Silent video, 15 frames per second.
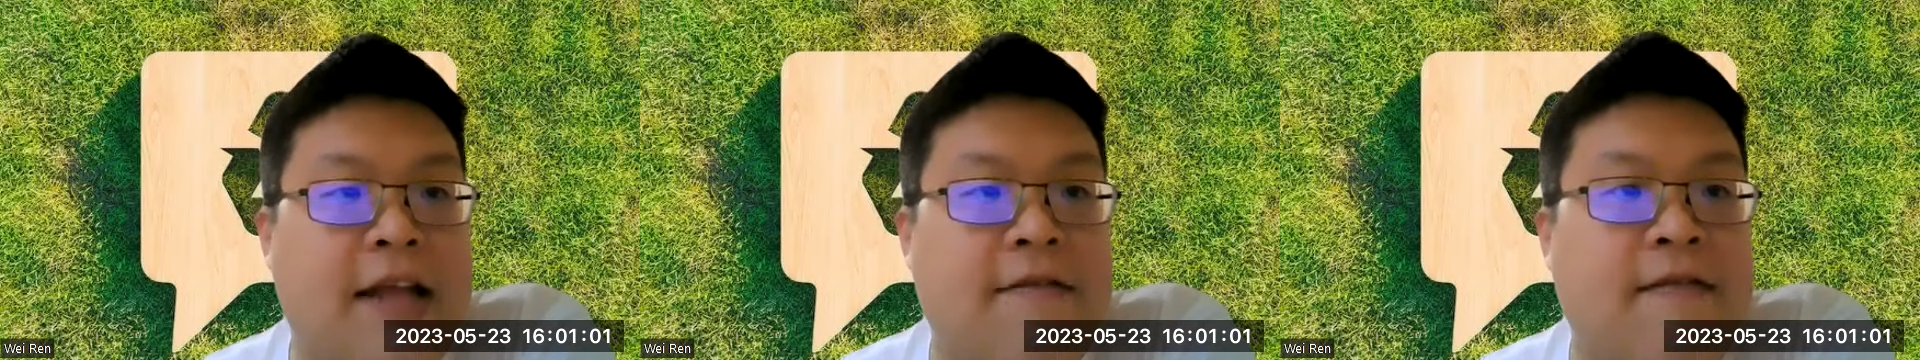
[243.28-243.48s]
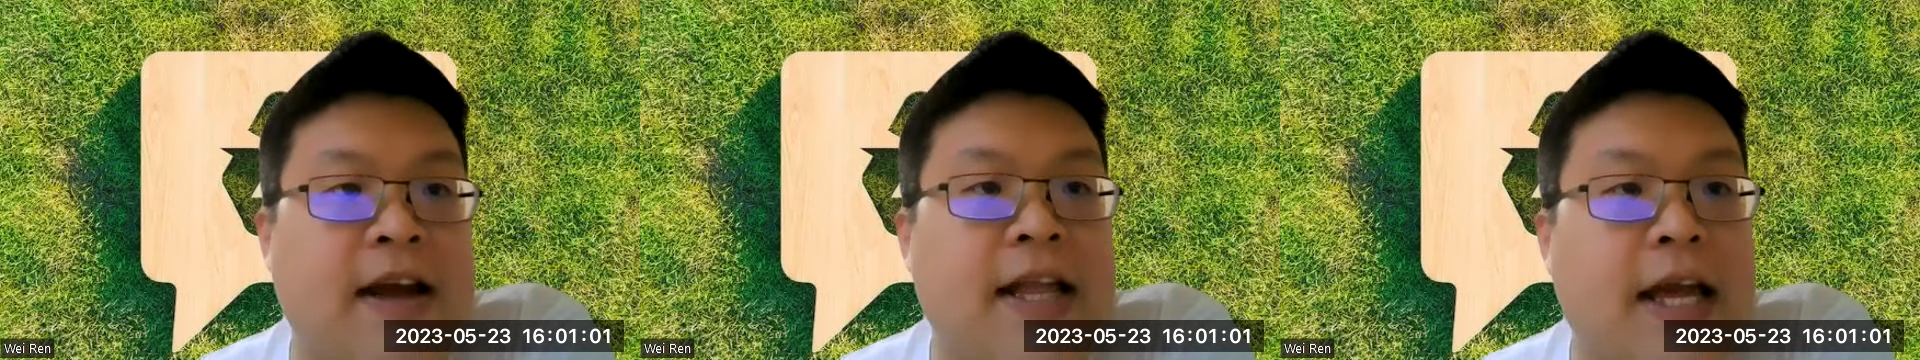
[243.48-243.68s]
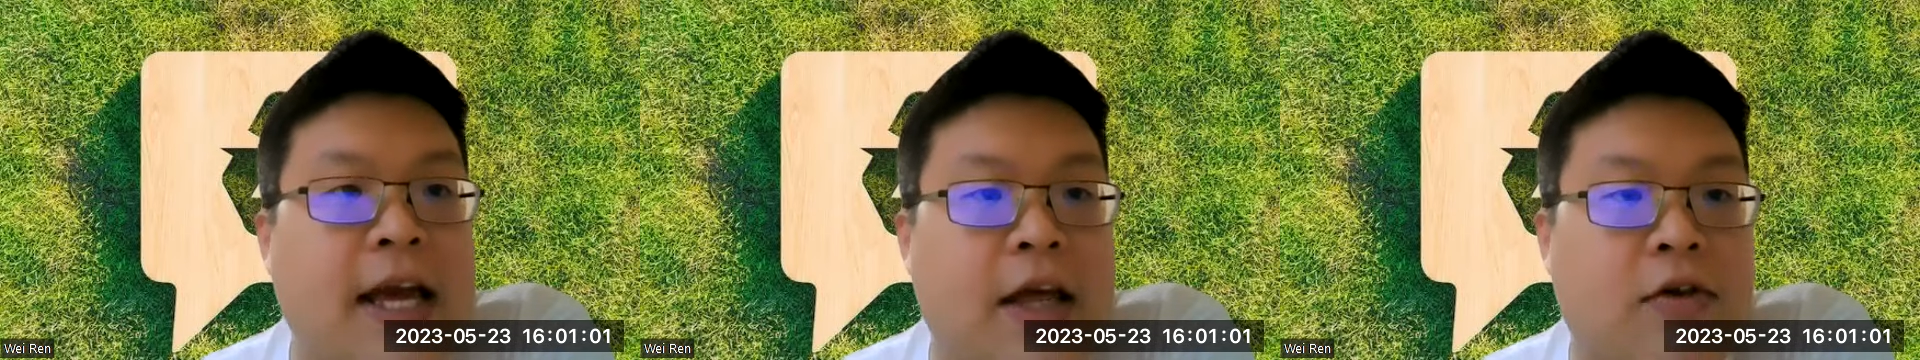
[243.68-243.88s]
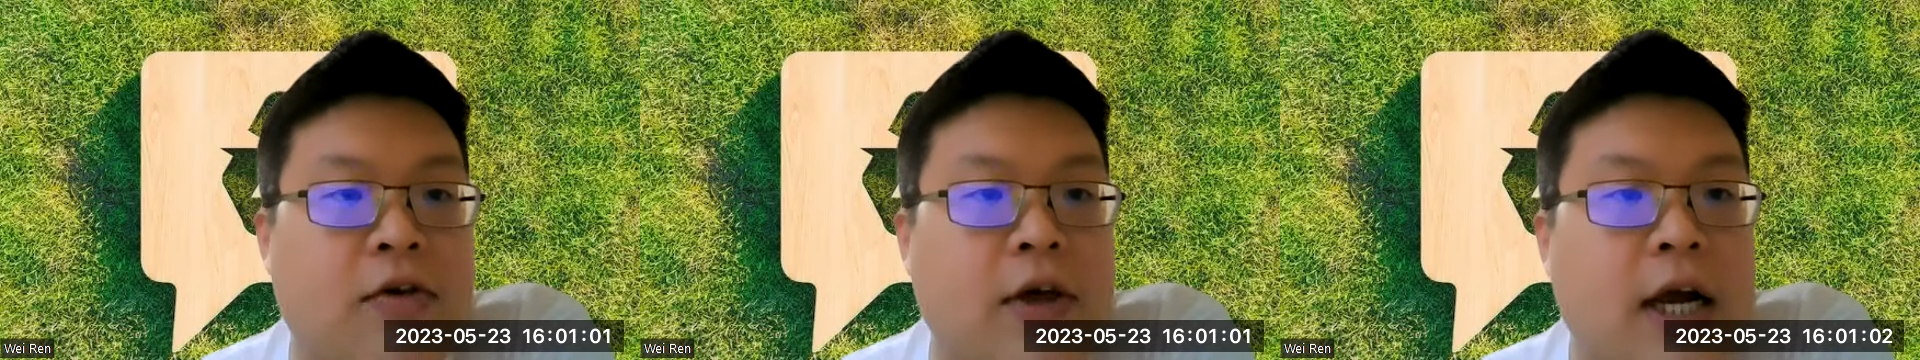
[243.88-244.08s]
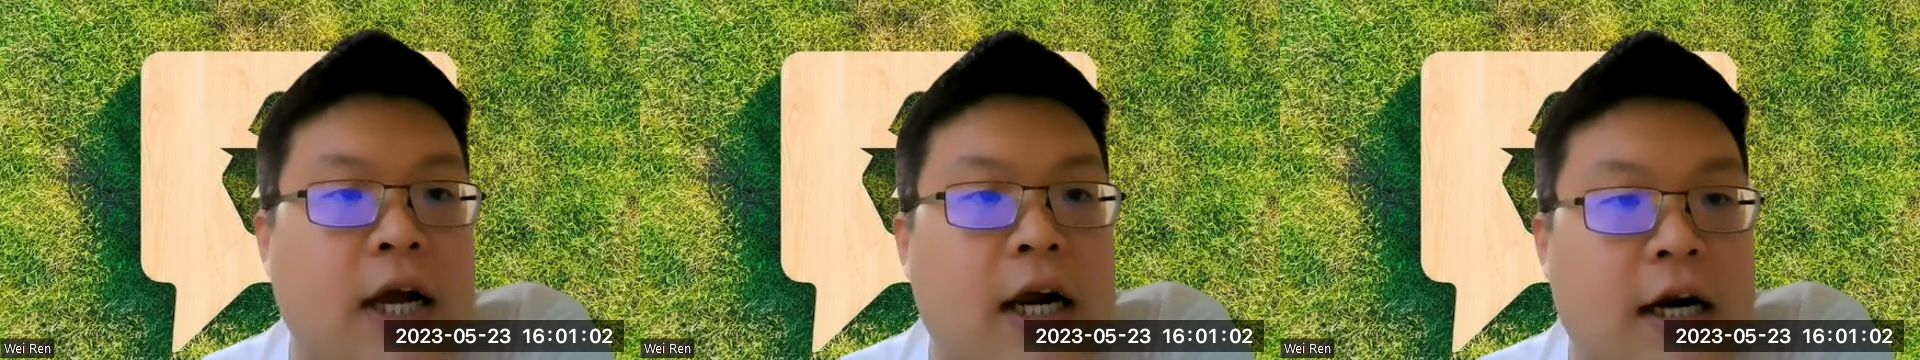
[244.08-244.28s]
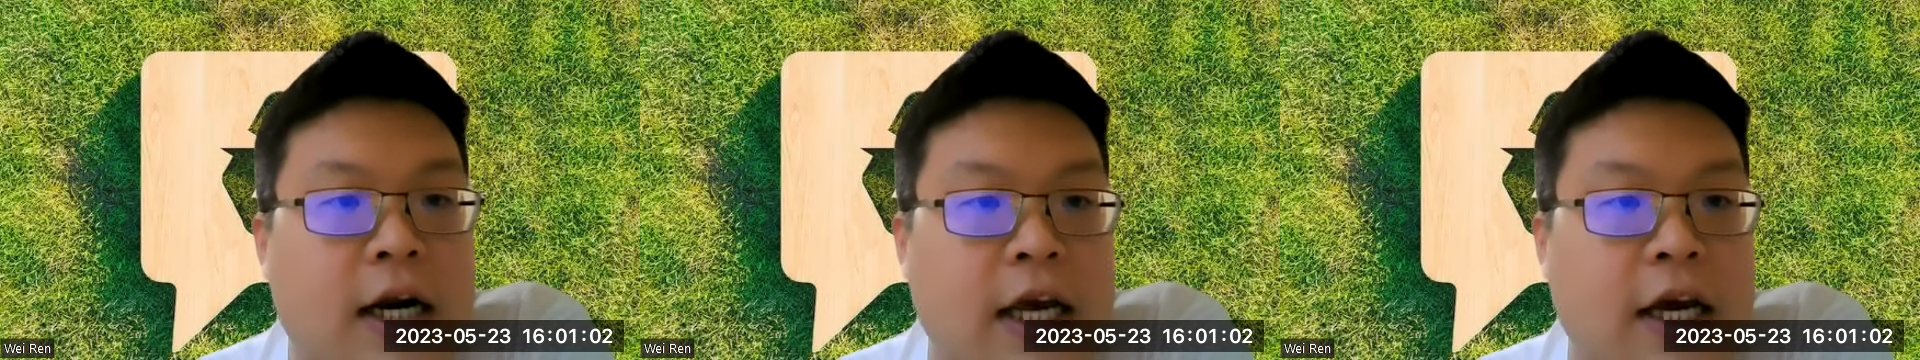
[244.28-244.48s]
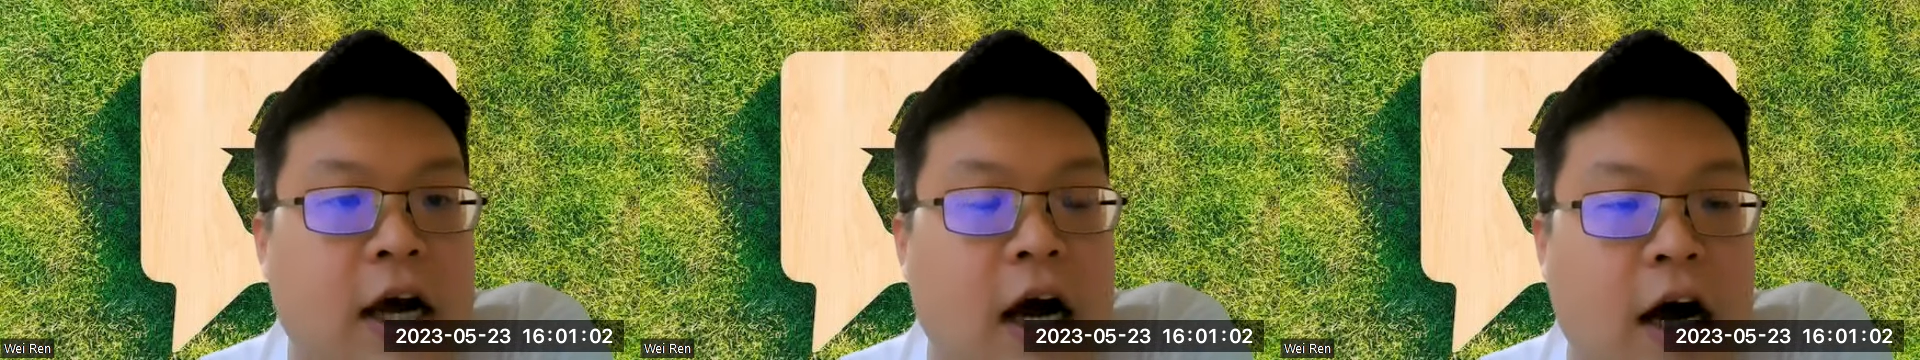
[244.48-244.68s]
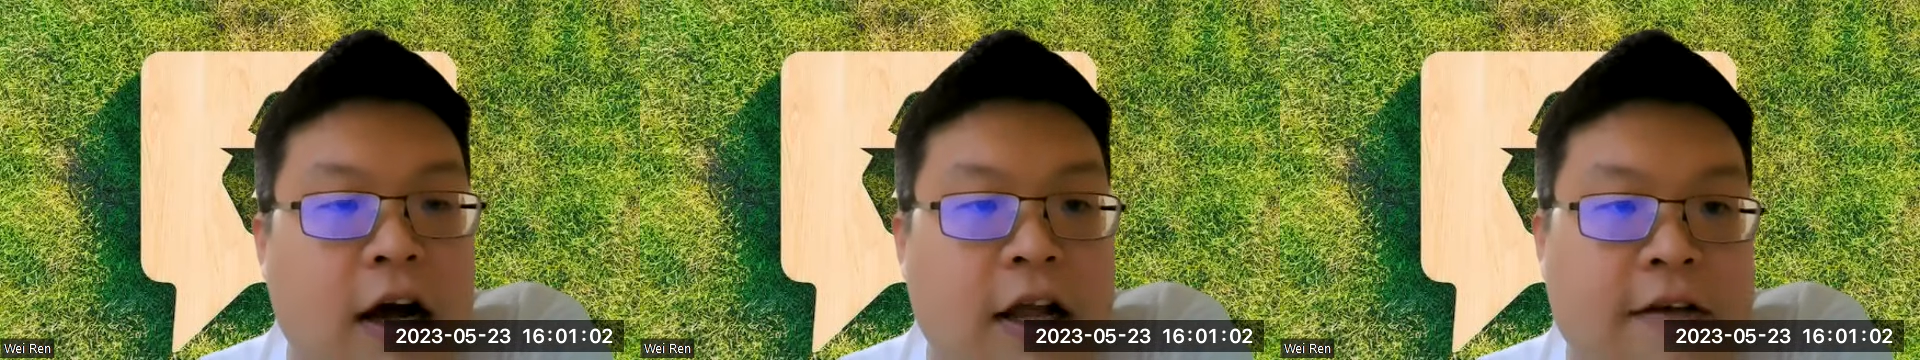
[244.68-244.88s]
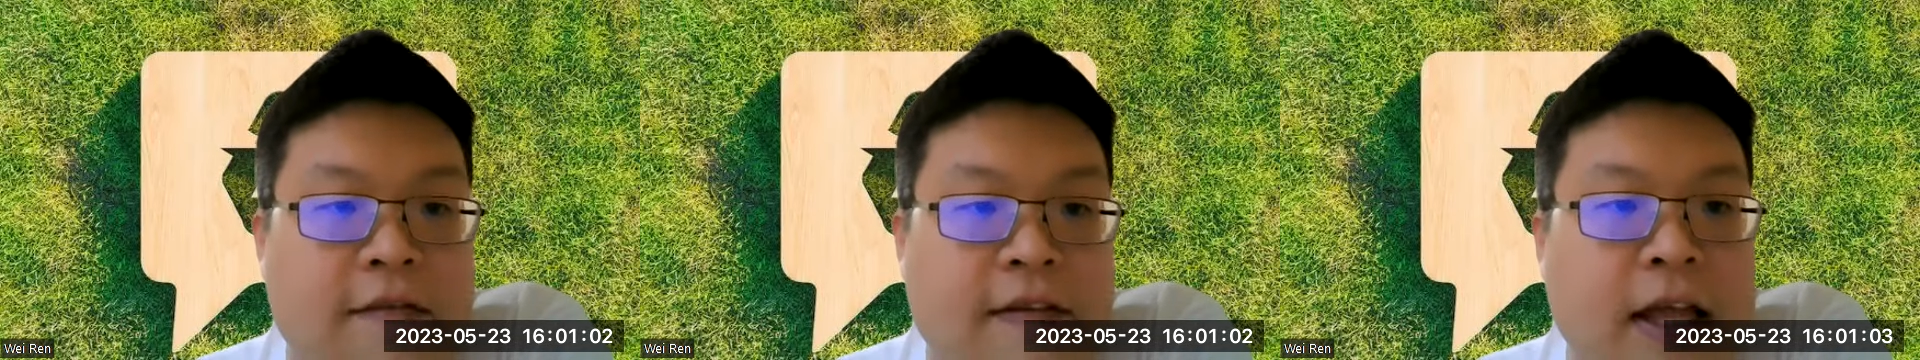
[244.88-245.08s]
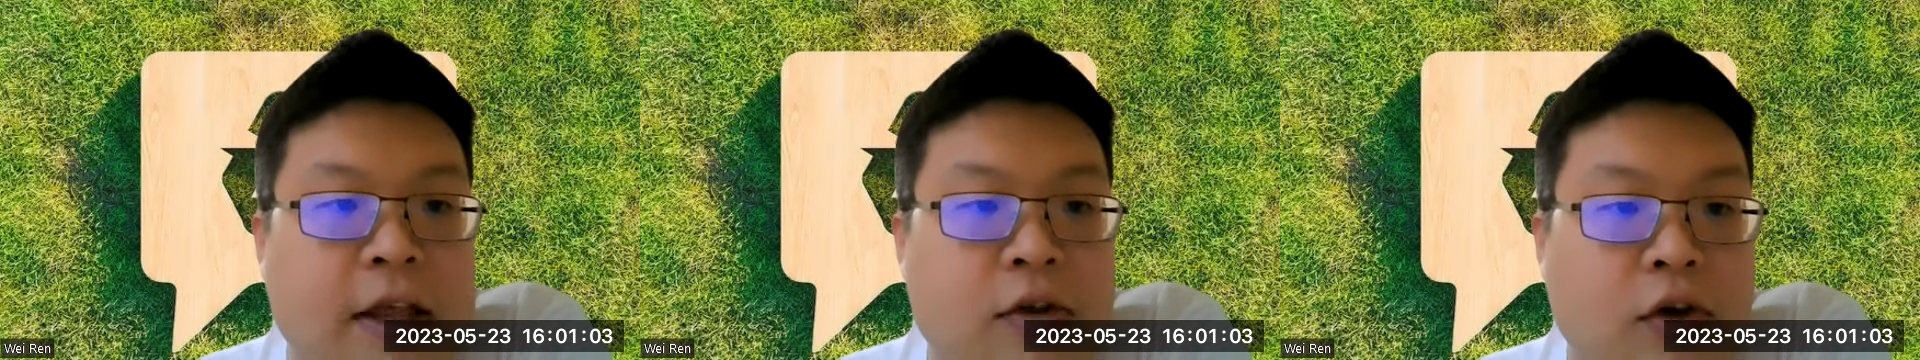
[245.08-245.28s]
advantage? There are
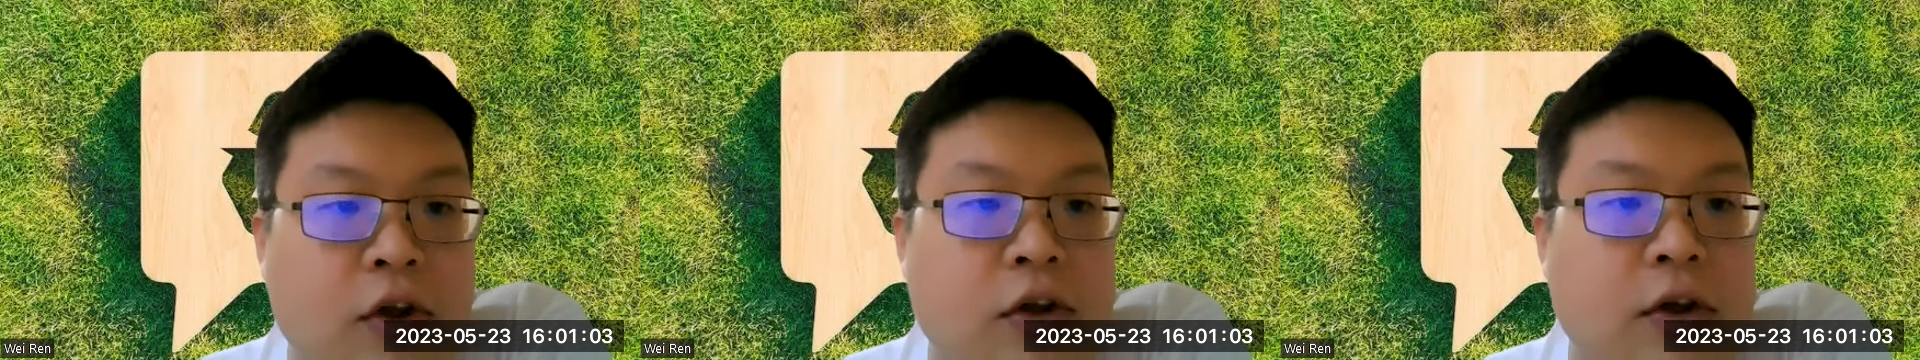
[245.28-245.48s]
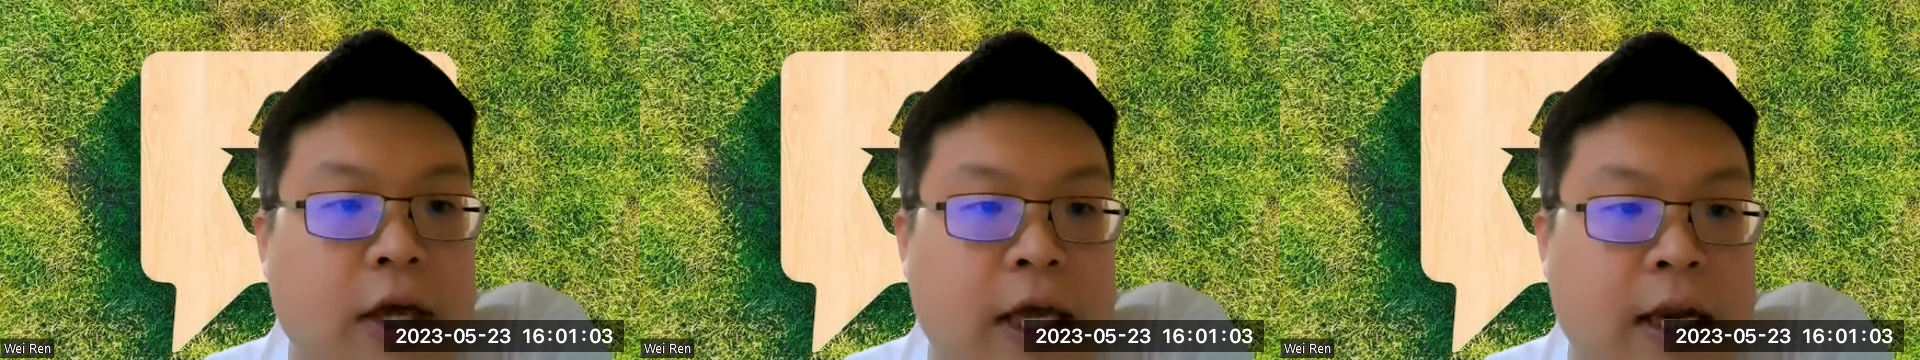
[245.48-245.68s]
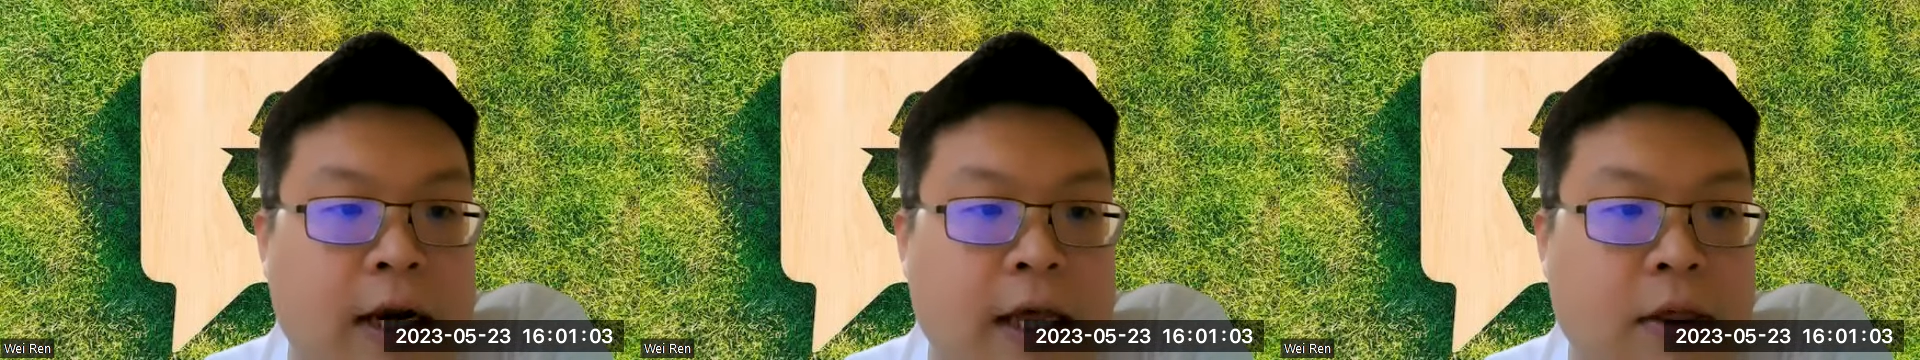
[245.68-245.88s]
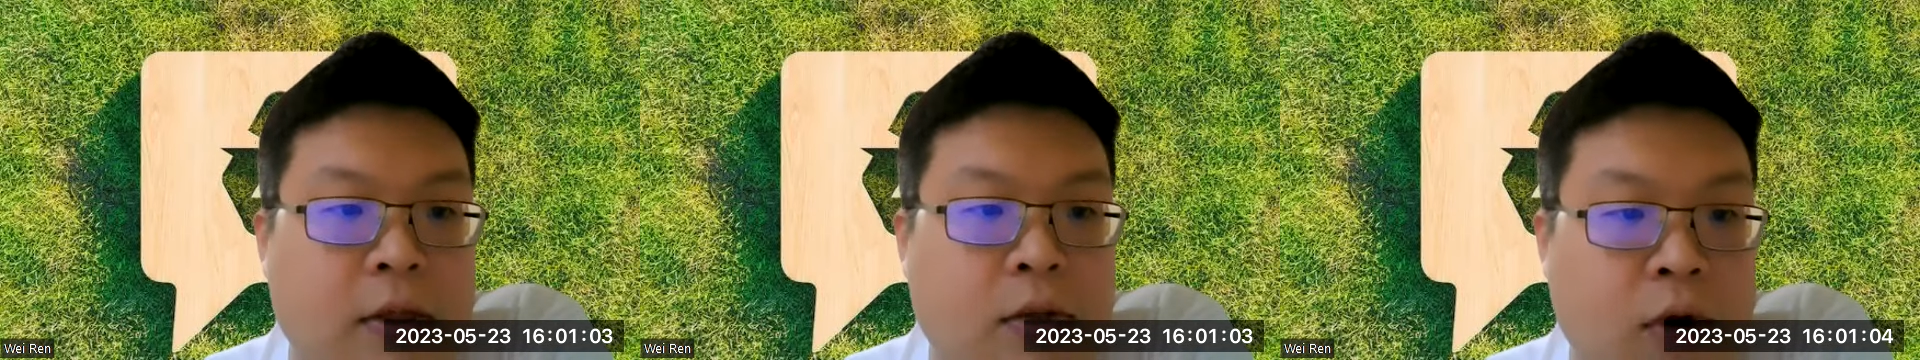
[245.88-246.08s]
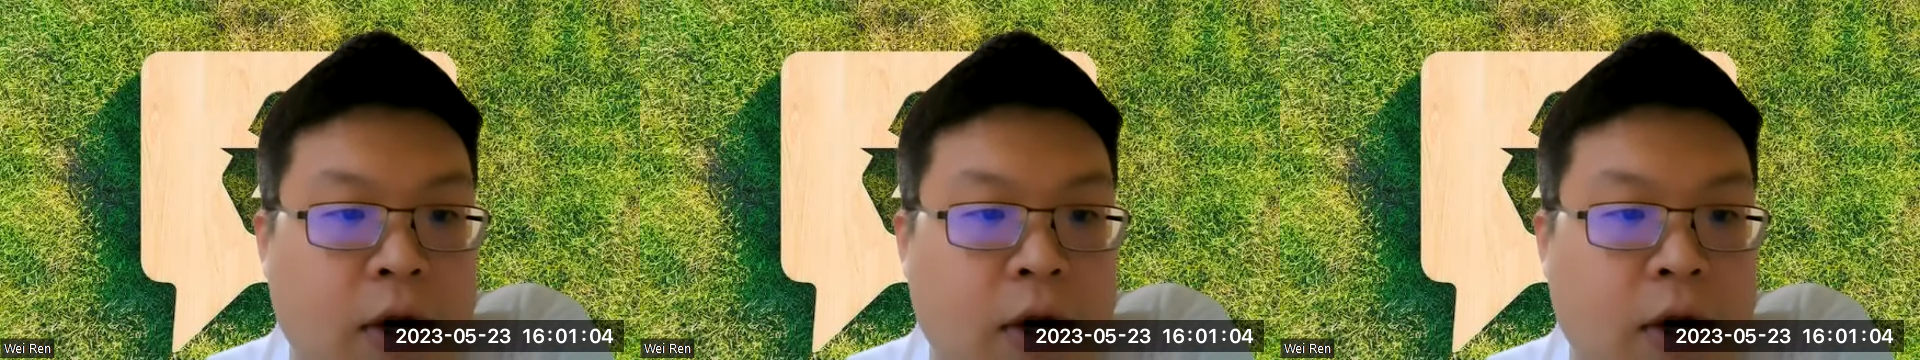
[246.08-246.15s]
advantages in these